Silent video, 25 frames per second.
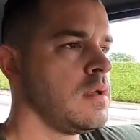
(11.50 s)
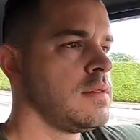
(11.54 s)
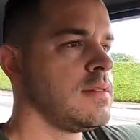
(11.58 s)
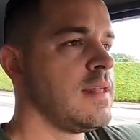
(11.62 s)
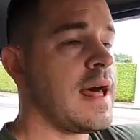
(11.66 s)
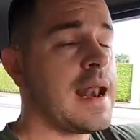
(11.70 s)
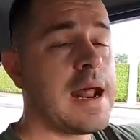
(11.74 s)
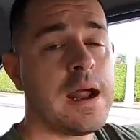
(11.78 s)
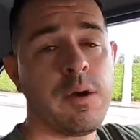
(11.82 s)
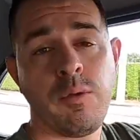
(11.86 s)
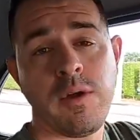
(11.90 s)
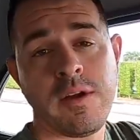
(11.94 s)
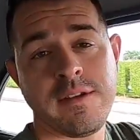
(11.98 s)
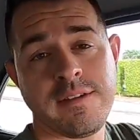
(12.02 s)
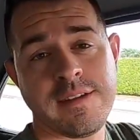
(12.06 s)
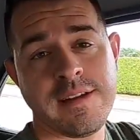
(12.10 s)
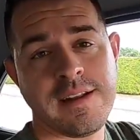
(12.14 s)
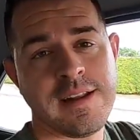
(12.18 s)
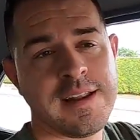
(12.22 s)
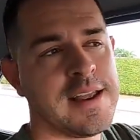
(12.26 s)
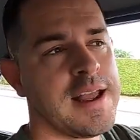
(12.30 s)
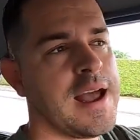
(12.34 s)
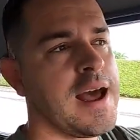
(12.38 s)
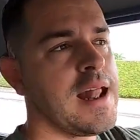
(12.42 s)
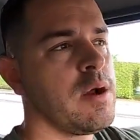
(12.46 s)
that I
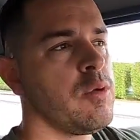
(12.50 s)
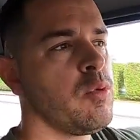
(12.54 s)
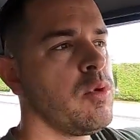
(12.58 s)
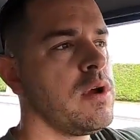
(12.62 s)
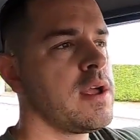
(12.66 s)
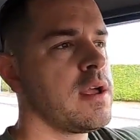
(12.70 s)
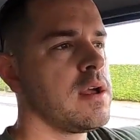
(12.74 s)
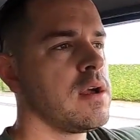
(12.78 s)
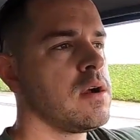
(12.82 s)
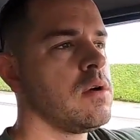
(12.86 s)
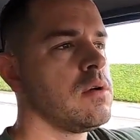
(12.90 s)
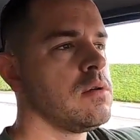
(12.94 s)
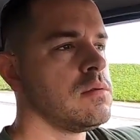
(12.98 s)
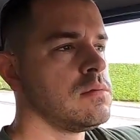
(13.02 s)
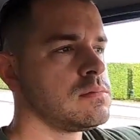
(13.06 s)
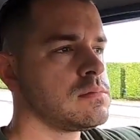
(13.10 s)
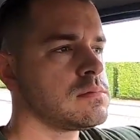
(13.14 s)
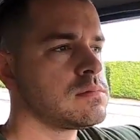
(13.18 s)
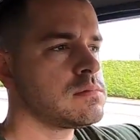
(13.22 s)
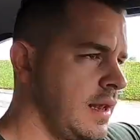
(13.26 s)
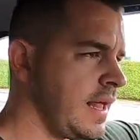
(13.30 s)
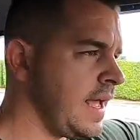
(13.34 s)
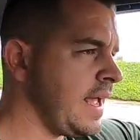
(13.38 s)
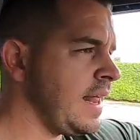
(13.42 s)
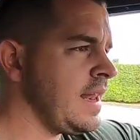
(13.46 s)
recently got a week ago.
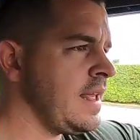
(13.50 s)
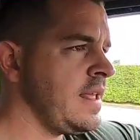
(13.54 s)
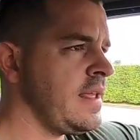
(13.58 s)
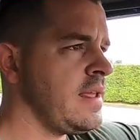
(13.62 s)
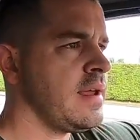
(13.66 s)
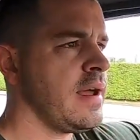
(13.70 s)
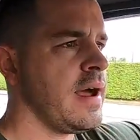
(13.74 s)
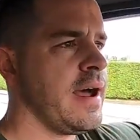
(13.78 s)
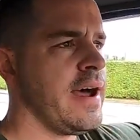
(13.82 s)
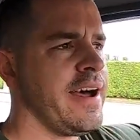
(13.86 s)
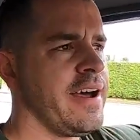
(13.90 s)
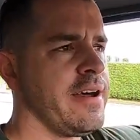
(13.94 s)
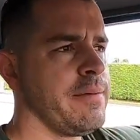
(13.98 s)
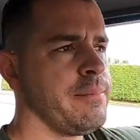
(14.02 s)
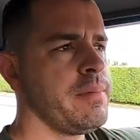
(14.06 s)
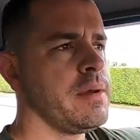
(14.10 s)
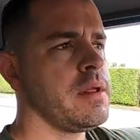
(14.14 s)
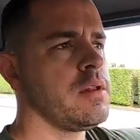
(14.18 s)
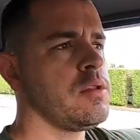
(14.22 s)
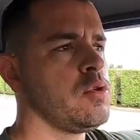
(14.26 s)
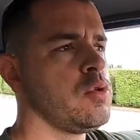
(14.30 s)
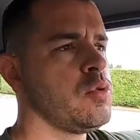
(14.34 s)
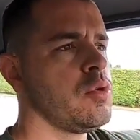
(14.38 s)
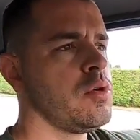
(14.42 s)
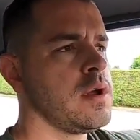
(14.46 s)
Lately, I have
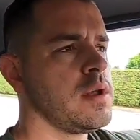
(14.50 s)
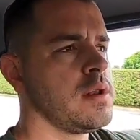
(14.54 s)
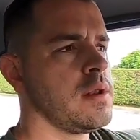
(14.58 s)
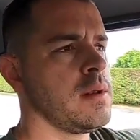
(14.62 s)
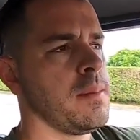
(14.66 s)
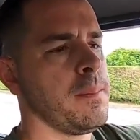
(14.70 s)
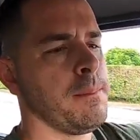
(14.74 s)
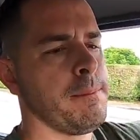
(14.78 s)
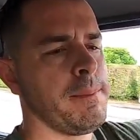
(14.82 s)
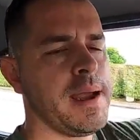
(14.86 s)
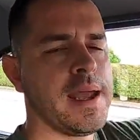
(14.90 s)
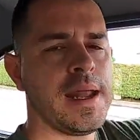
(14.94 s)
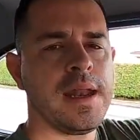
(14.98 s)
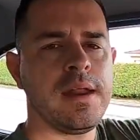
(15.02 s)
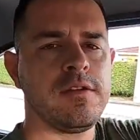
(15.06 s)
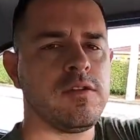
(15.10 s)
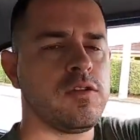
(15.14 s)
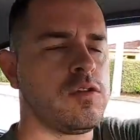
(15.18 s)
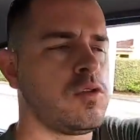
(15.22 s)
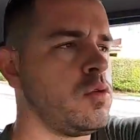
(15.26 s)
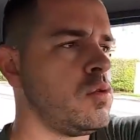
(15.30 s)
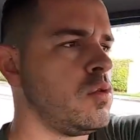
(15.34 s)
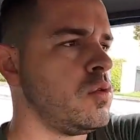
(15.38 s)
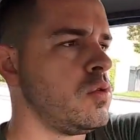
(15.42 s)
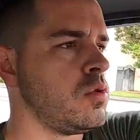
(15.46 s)
been doing
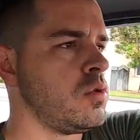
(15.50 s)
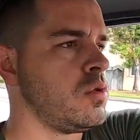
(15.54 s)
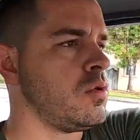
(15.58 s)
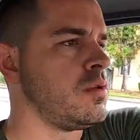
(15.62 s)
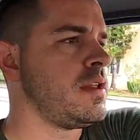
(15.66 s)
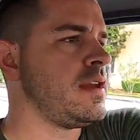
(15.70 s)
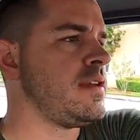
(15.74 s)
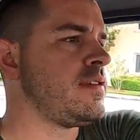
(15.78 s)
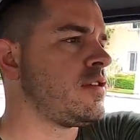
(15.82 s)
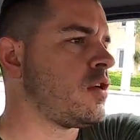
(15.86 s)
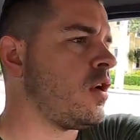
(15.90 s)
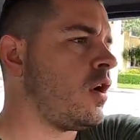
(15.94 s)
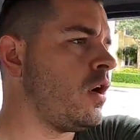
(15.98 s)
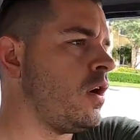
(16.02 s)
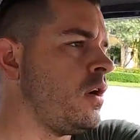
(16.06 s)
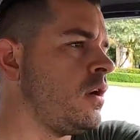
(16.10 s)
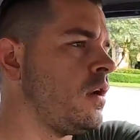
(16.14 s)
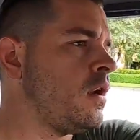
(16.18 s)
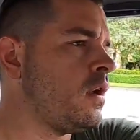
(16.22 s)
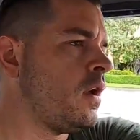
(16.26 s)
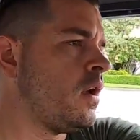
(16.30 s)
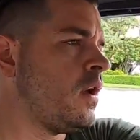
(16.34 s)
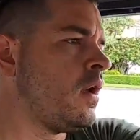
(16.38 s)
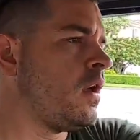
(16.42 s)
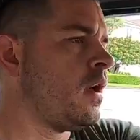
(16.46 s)
maintenance to this car.
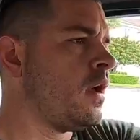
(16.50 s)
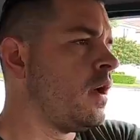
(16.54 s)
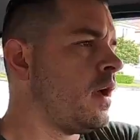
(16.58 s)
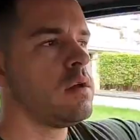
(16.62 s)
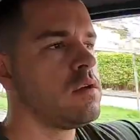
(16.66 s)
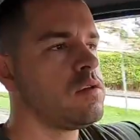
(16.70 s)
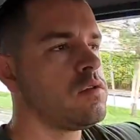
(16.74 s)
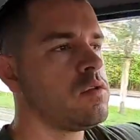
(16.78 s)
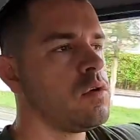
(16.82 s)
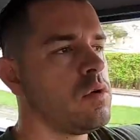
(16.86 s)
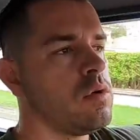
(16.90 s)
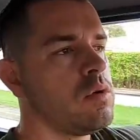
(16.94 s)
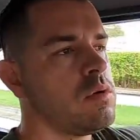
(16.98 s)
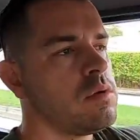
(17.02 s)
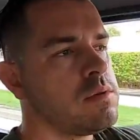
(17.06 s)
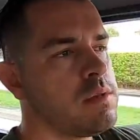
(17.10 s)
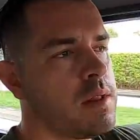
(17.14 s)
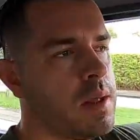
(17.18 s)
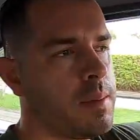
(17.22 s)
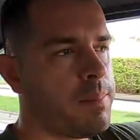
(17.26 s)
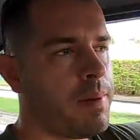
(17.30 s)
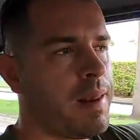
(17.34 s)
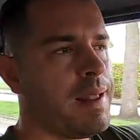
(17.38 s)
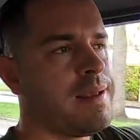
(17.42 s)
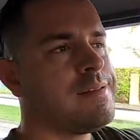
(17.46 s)
So
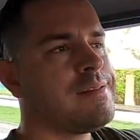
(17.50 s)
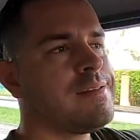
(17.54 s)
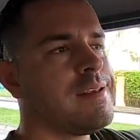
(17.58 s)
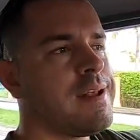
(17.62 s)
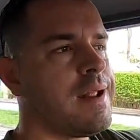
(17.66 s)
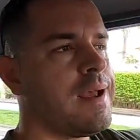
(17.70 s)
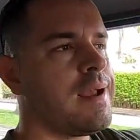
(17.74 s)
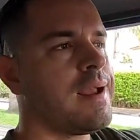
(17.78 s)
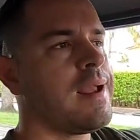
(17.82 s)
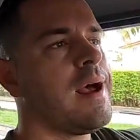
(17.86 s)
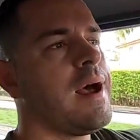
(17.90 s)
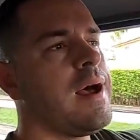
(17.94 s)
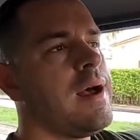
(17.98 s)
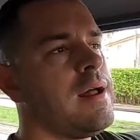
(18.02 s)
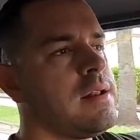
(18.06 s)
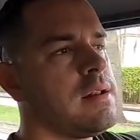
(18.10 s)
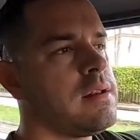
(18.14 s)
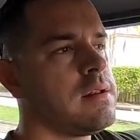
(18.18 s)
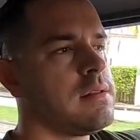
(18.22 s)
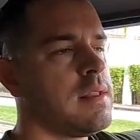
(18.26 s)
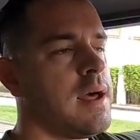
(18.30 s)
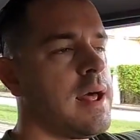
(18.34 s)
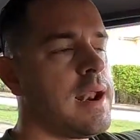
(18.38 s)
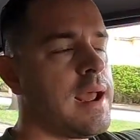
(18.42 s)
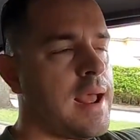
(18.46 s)
the plans that
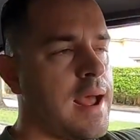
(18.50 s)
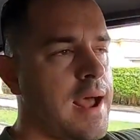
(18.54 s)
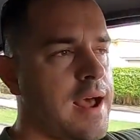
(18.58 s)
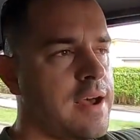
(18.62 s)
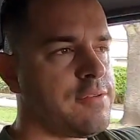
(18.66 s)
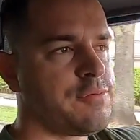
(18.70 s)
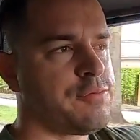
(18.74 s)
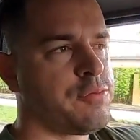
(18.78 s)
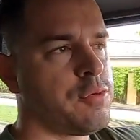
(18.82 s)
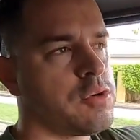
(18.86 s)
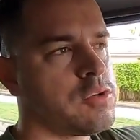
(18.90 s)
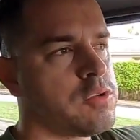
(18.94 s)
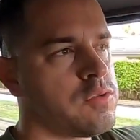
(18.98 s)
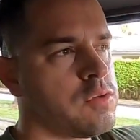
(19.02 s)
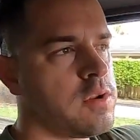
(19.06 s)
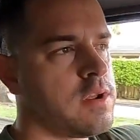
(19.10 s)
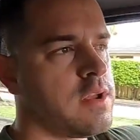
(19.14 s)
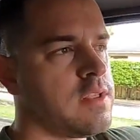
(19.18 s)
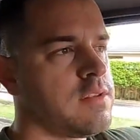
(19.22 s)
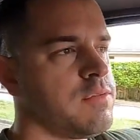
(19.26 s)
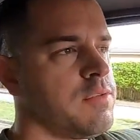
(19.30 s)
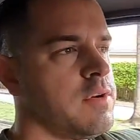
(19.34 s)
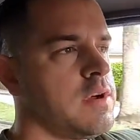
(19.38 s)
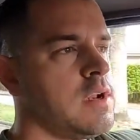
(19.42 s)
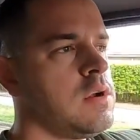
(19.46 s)
I have for
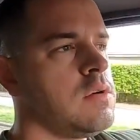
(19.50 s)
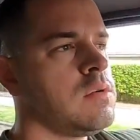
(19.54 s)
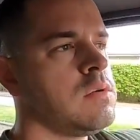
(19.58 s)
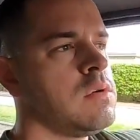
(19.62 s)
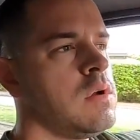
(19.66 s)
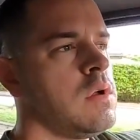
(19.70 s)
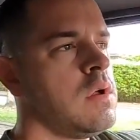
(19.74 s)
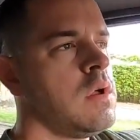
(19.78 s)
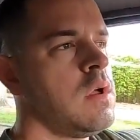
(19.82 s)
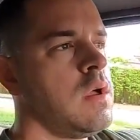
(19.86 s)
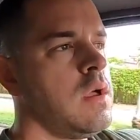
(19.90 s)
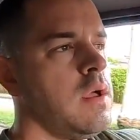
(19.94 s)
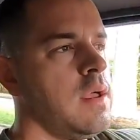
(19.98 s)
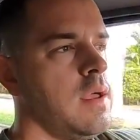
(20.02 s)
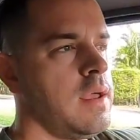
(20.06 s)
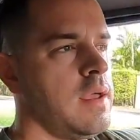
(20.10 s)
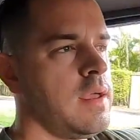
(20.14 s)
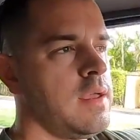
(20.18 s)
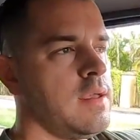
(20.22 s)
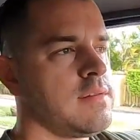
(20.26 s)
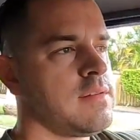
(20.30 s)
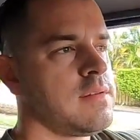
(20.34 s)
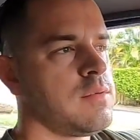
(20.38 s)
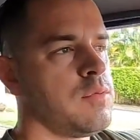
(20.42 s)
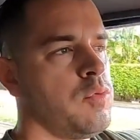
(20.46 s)
today's video
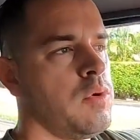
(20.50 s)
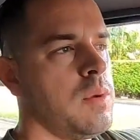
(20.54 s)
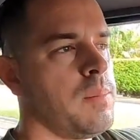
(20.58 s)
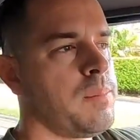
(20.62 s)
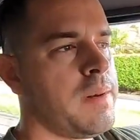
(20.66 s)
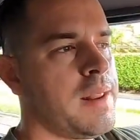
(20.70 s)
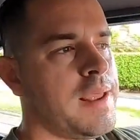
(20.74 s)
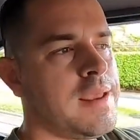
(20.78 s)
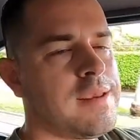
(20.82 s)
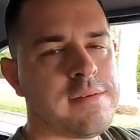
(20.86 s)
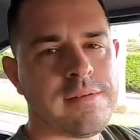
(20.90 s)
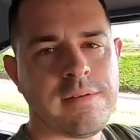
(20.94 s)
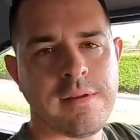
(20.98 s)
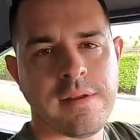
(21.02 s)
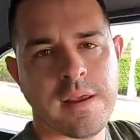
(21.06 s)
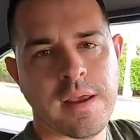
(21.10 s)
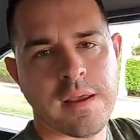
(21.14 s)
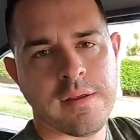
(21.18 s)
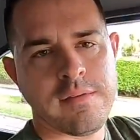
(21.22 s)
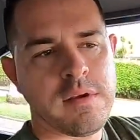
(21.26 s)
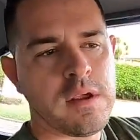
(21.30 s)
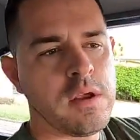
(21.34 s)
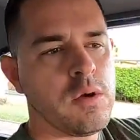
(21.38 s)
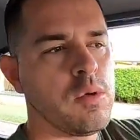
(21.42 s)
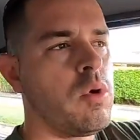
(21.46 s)
is replace the
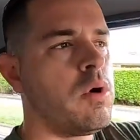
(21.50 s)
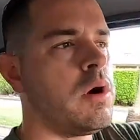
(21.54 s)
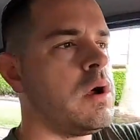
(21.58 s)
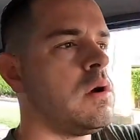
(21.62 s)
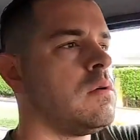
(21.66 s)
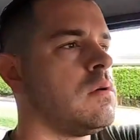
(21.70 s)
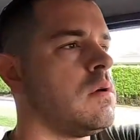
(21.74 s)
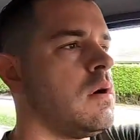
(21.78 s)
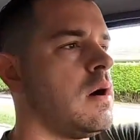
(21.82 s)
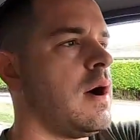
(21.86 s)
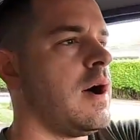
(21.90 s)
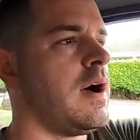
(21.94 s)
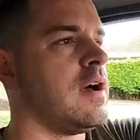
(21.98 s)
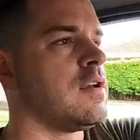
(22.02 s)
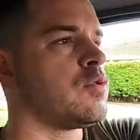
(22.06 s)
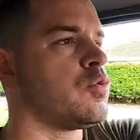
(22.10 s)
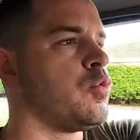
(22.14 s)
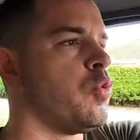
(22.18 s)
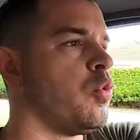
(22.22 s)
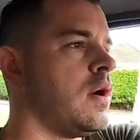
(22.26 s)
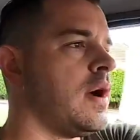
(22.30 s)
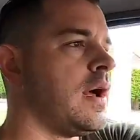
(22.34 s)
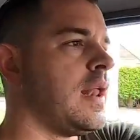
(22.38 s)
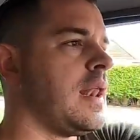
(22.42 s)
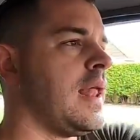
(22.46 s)
engine oil as
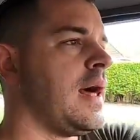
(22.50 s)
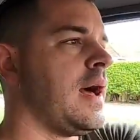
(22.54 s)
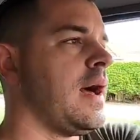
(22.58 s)
well